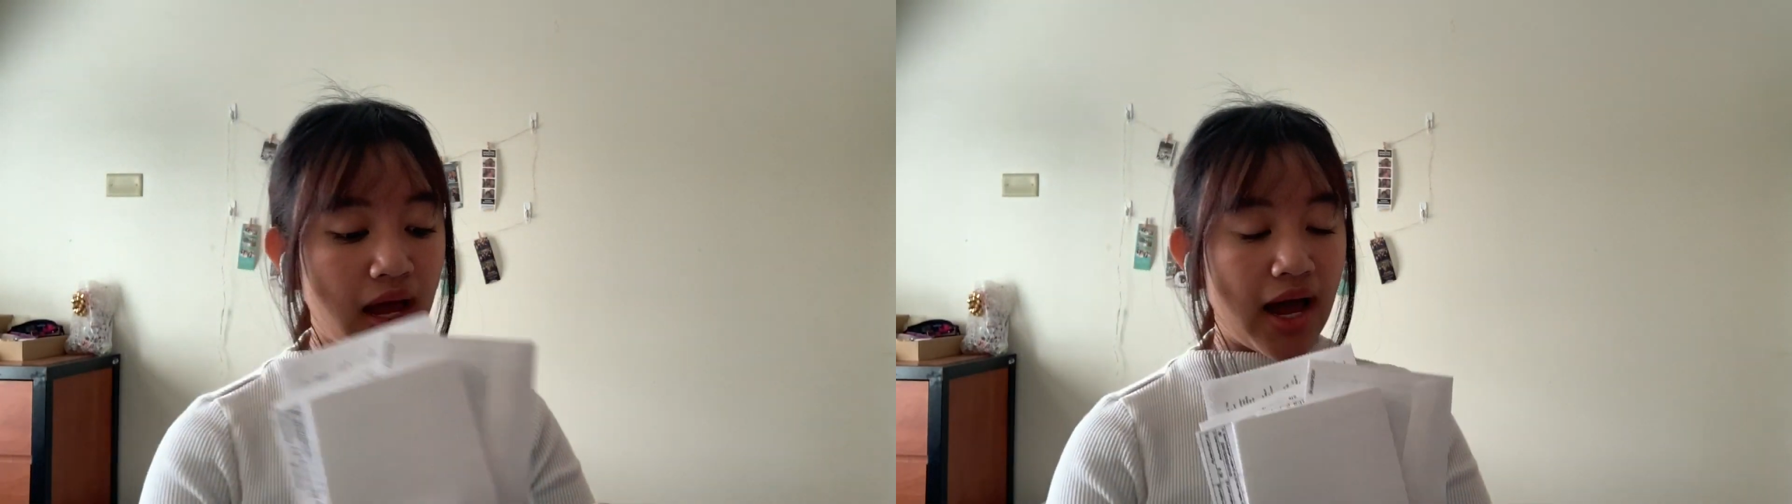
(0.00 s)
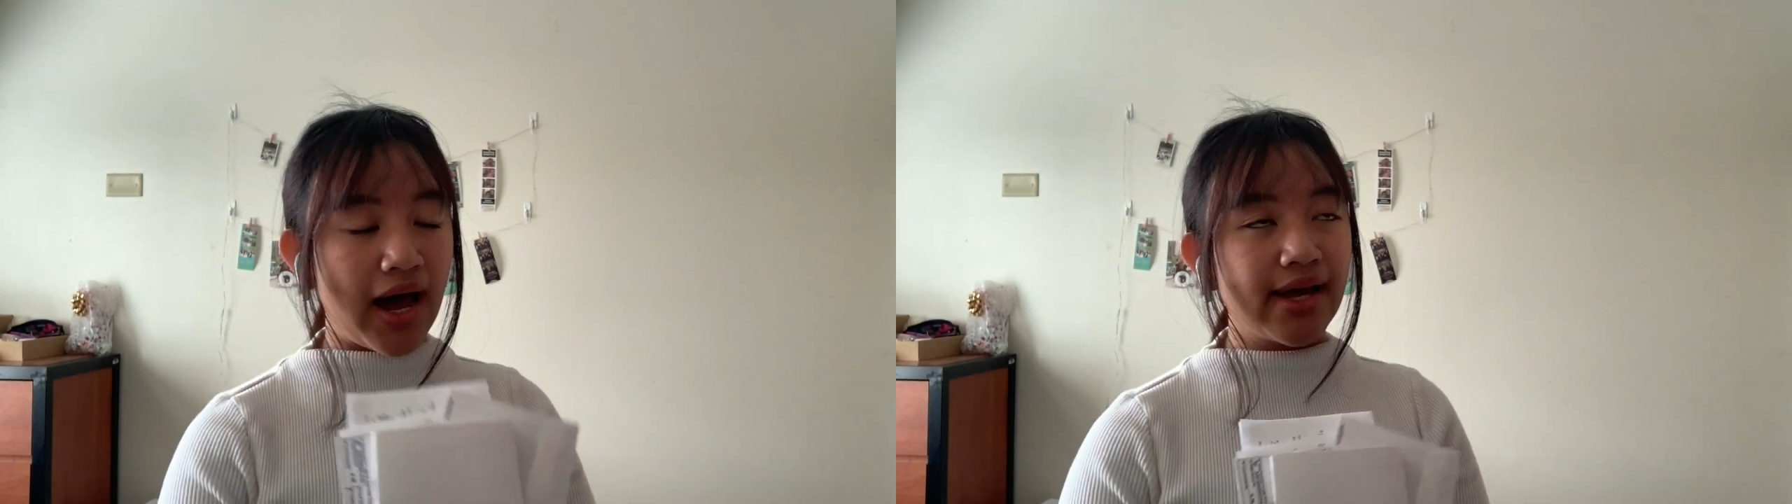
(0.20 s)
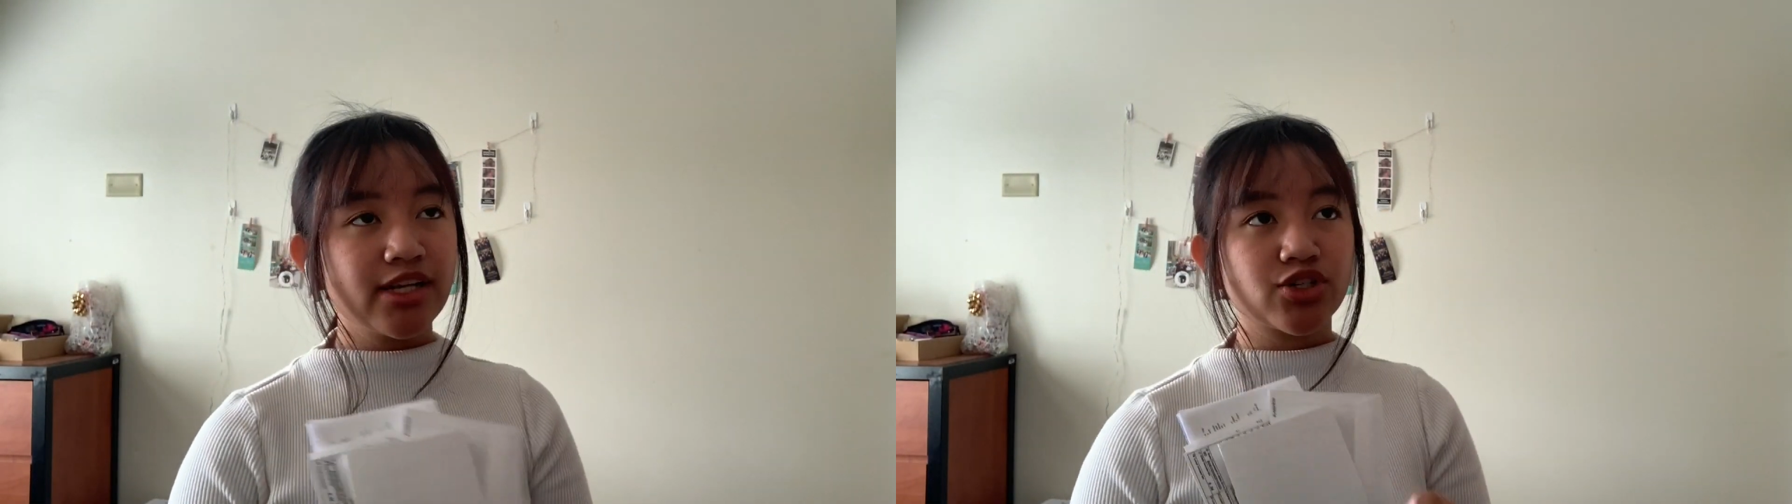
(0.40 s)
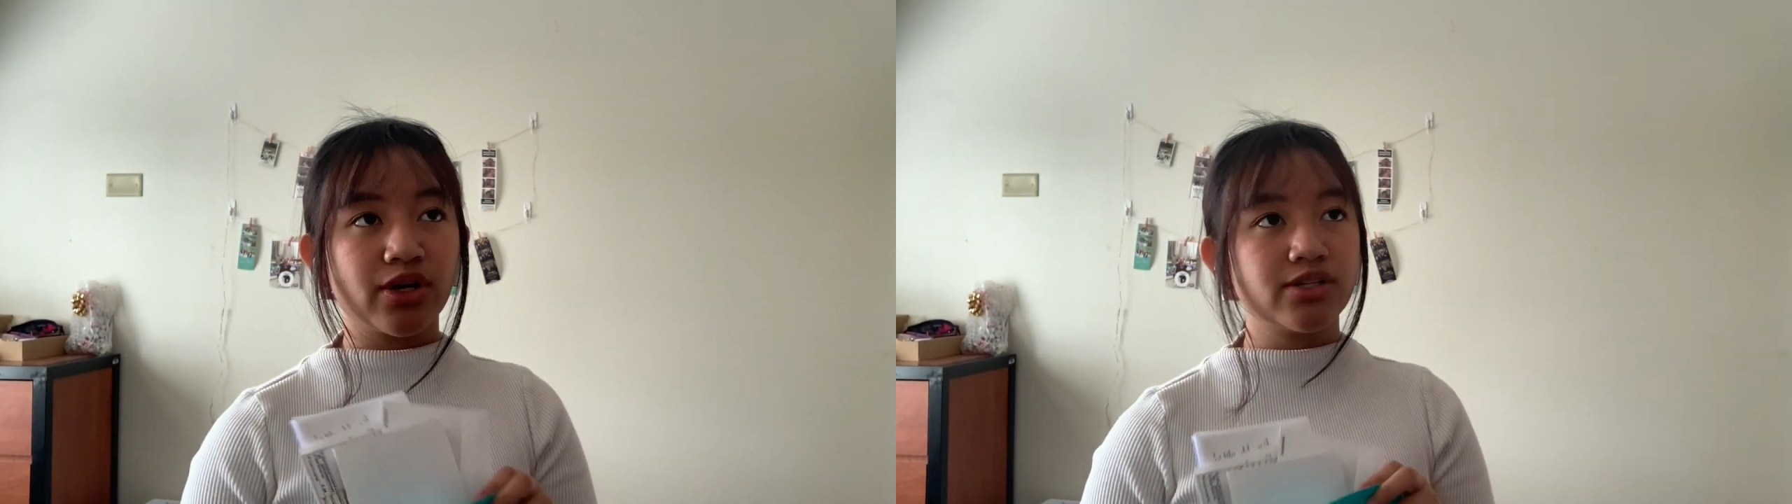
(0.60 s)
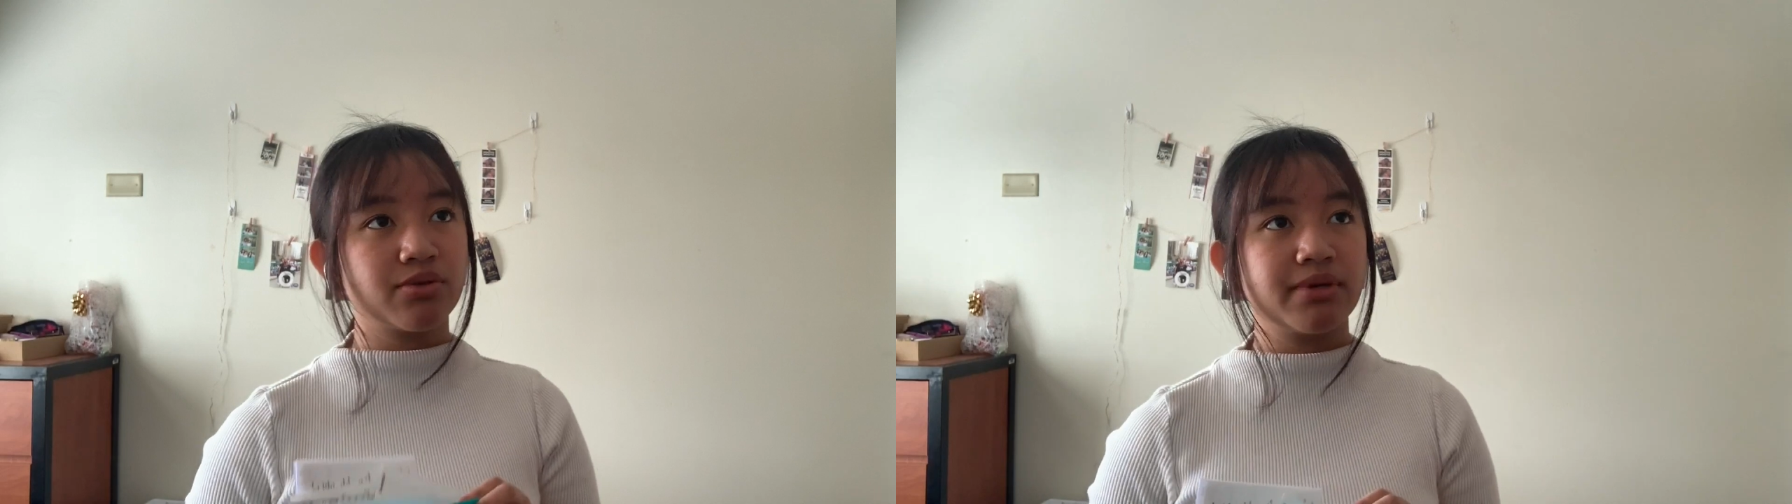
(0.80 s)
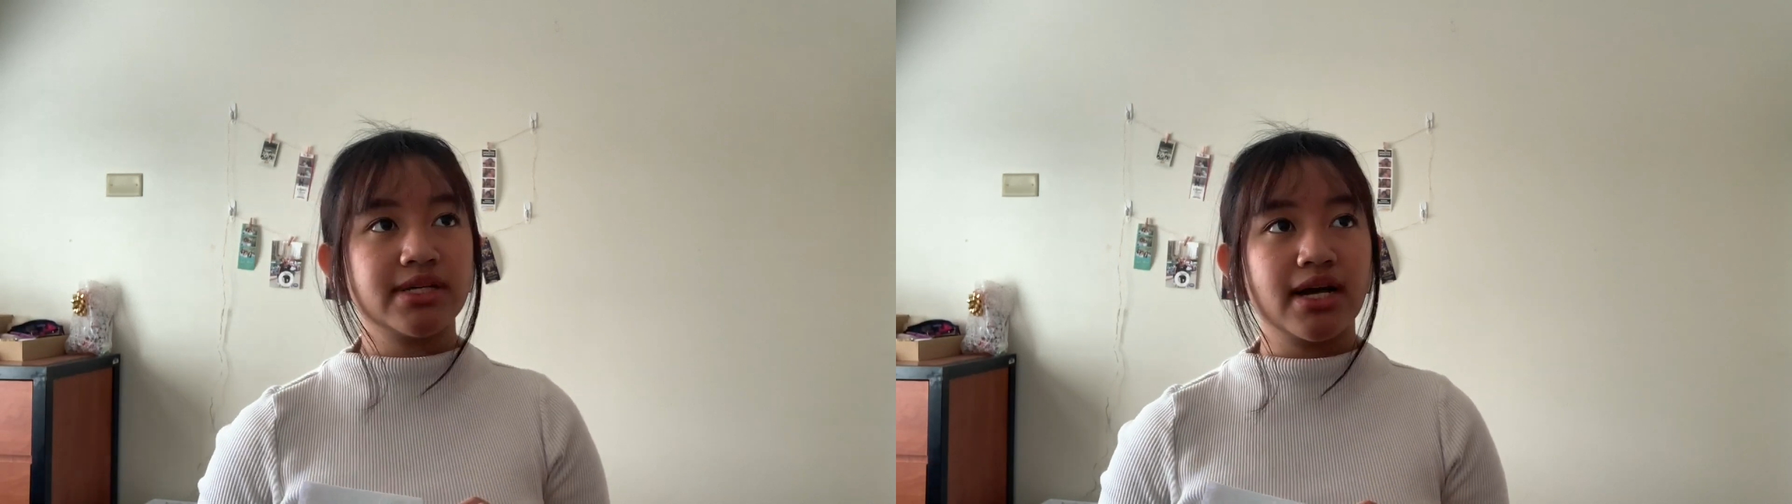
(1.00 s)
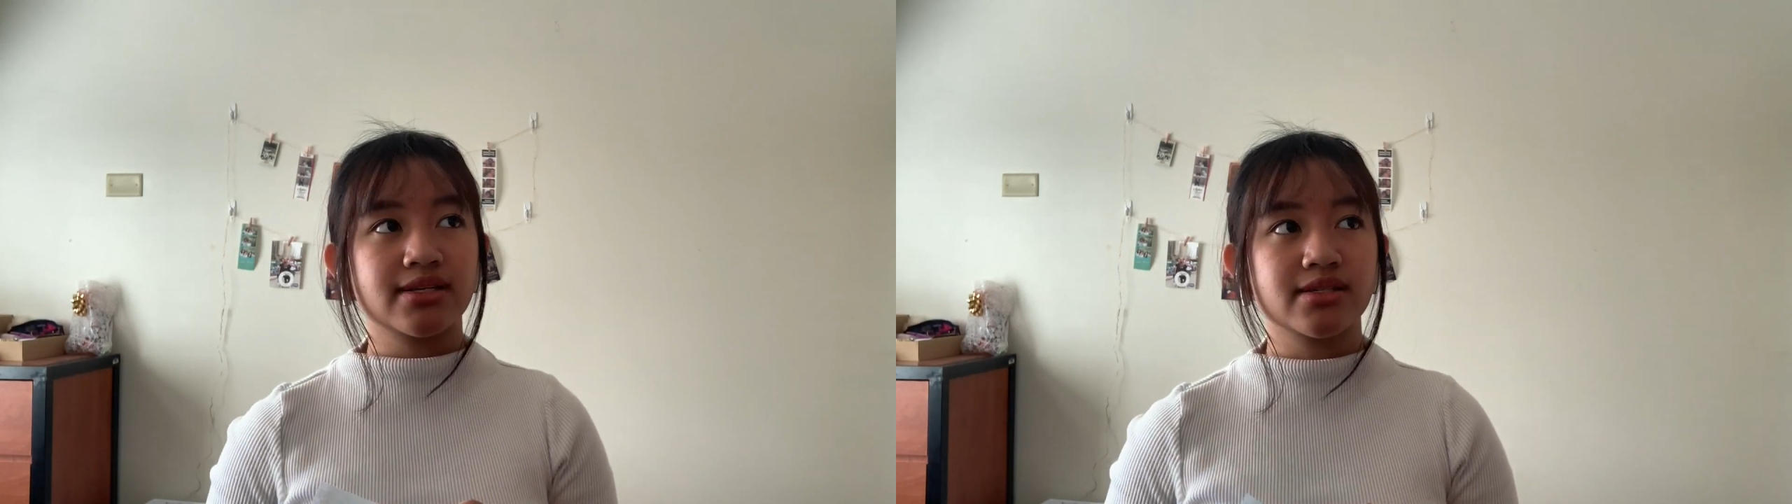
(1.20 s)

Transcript: I tried doing my taxes